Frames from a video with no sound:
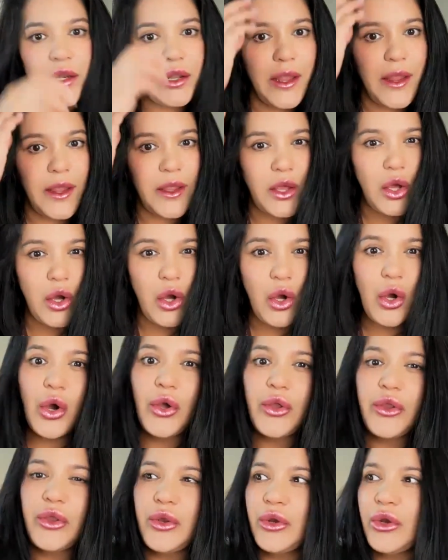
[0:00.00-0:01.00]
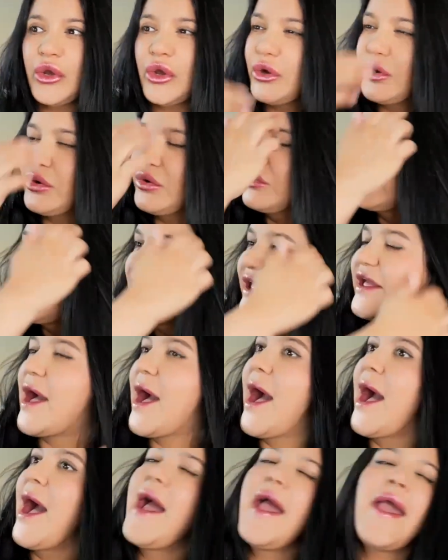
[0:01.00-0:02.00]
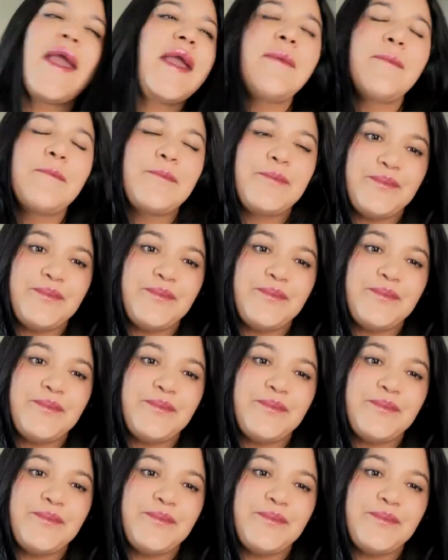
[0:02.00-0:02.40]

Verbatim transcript: like, oh, you know, like I